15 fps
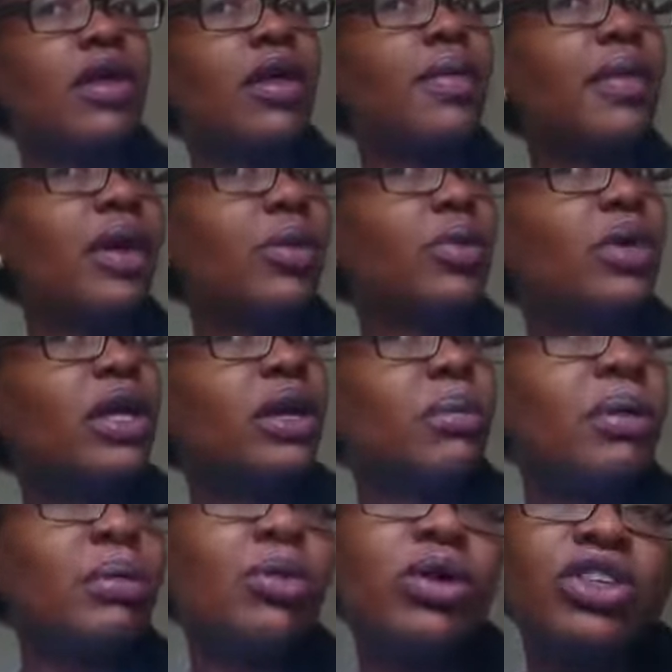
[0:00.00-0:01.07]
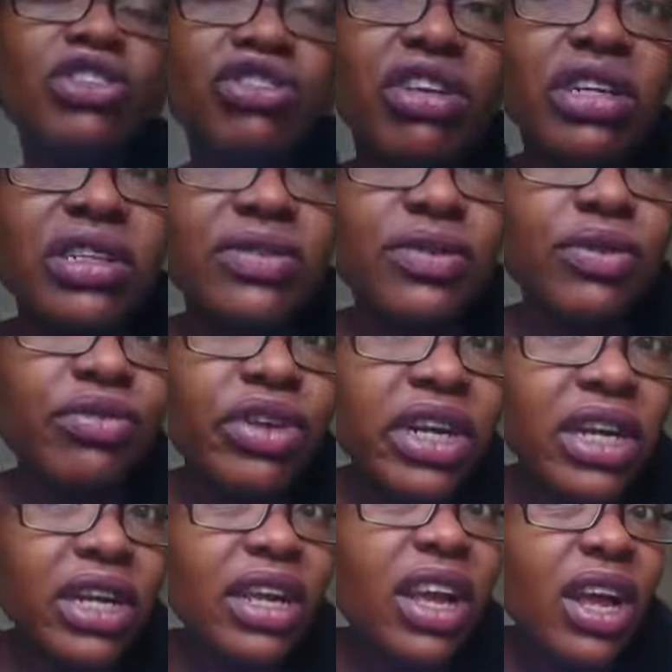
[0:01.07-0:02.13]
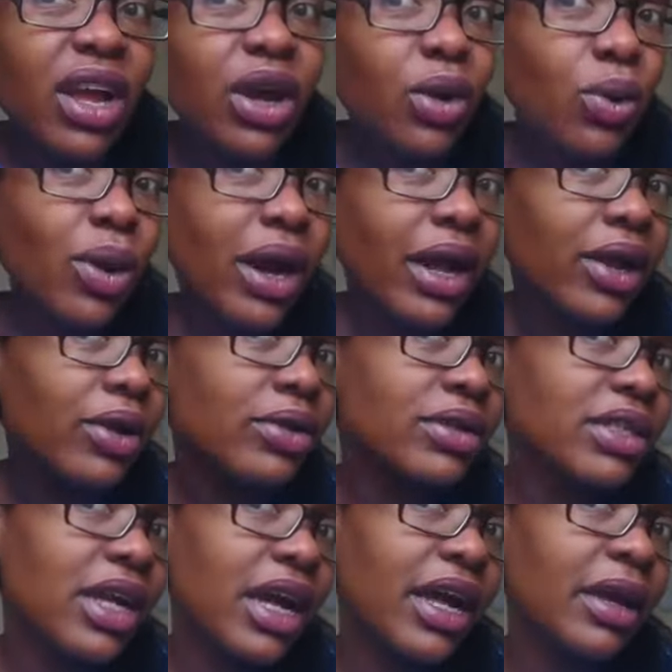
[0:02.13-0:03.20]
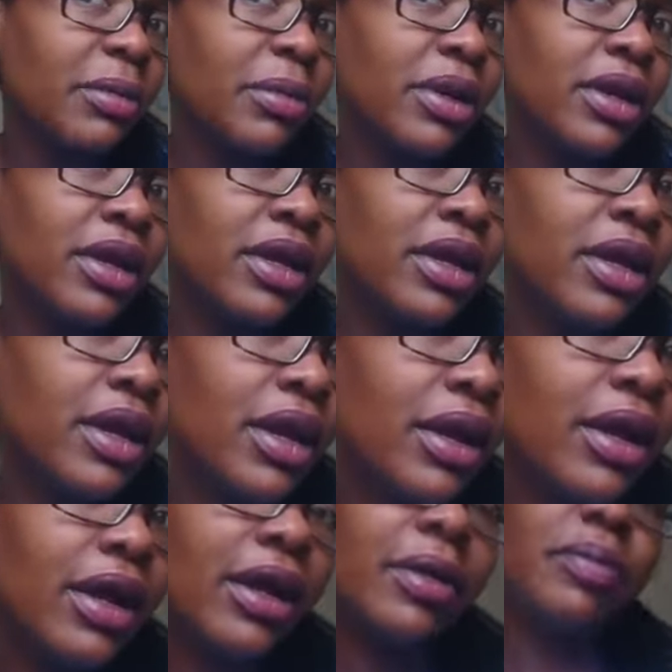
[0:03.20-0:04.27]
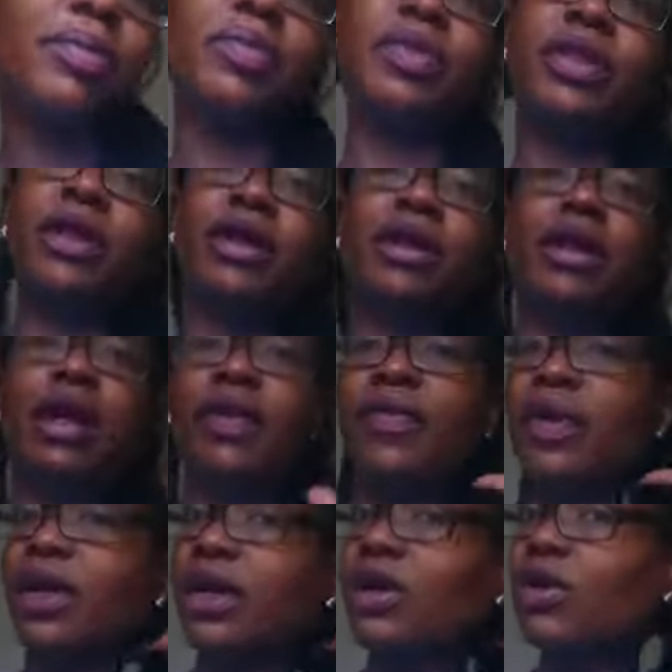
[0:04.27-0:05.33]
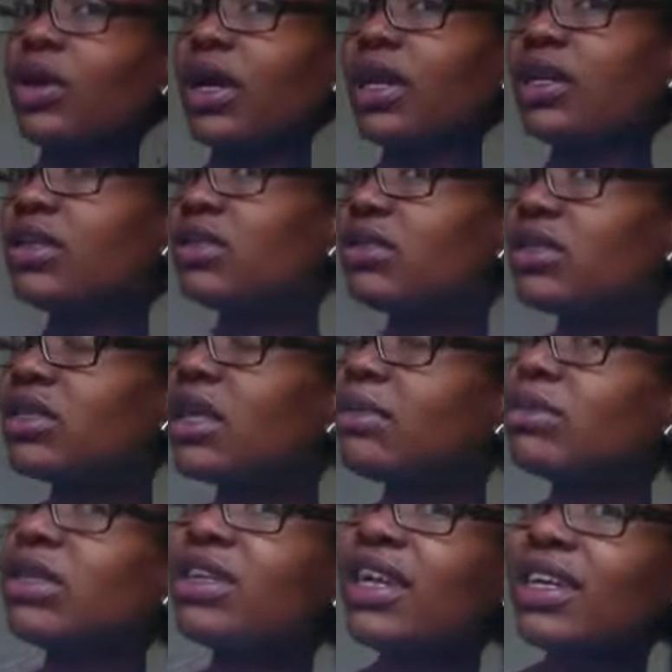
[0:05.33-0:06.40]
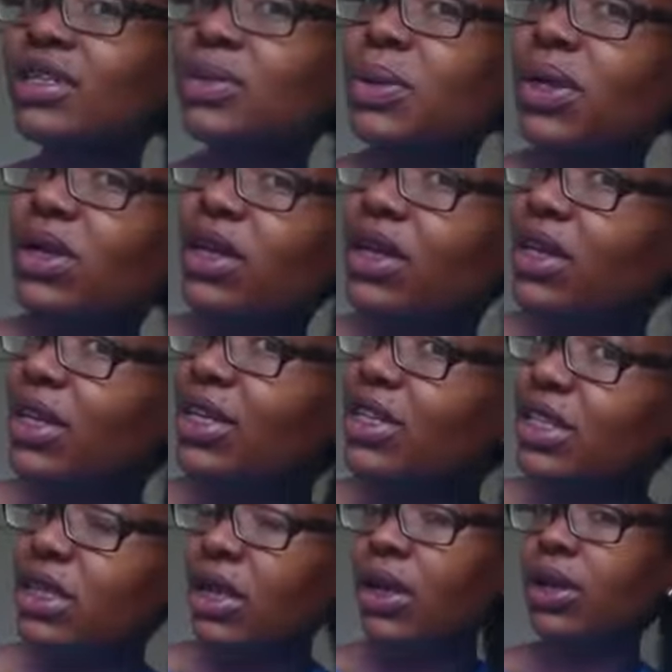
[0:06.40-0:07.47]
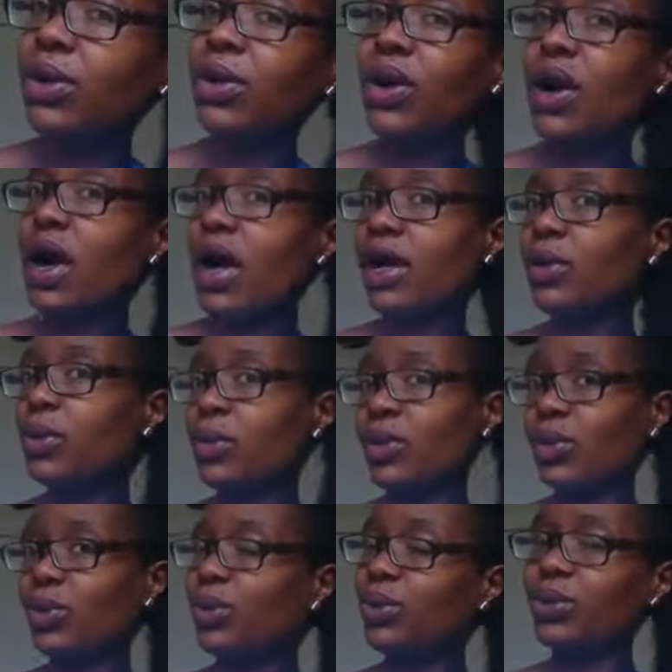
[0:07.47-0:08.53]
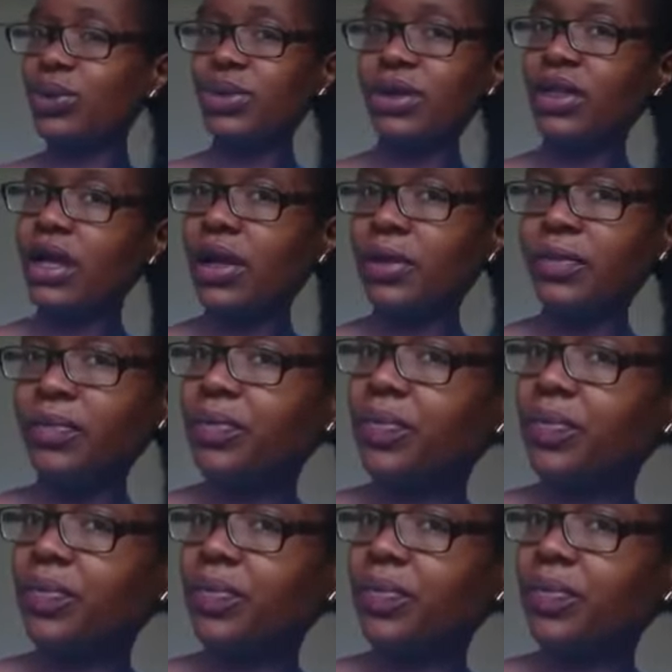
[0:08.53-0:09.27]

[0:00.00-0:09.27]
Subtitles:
And that will keep it moisturized for really quite a long time. And then I go ahead and do the same to the next one. So I will, yeah.